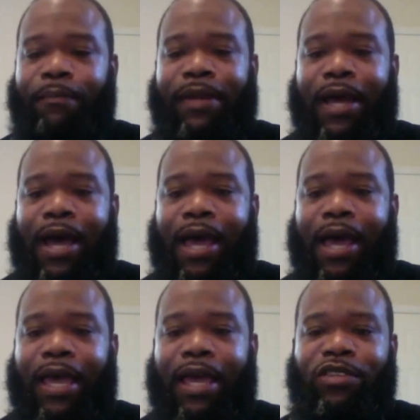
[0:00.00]
So
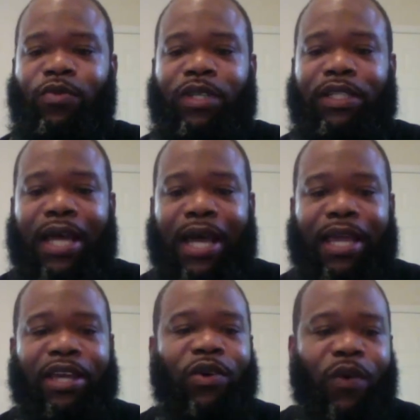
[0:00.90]
it's like I'm
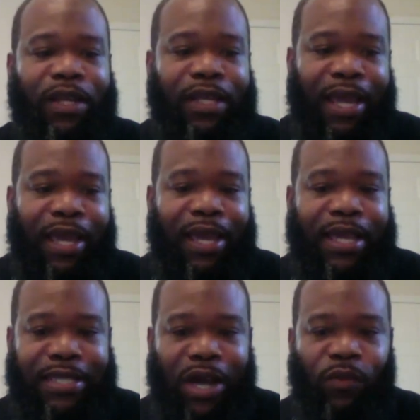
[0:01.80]
not as reliant
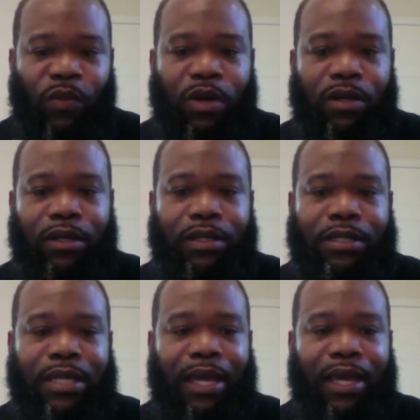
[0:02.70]
on that as I
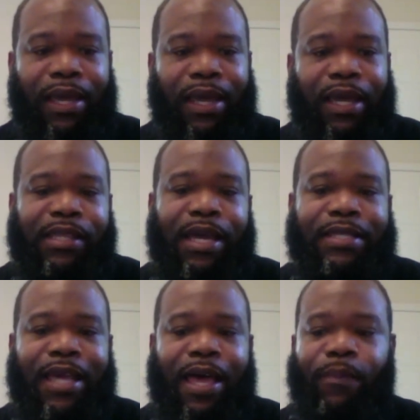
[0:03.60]
was at that
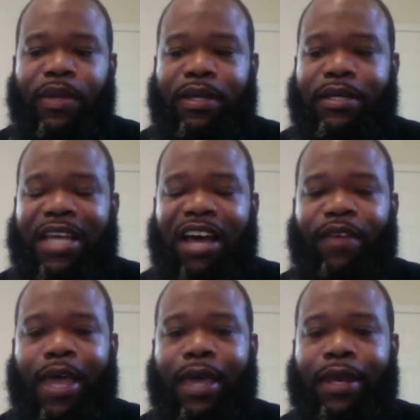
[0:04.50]
time because I've
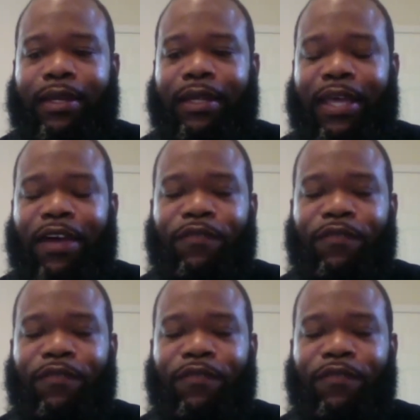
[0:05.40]
added that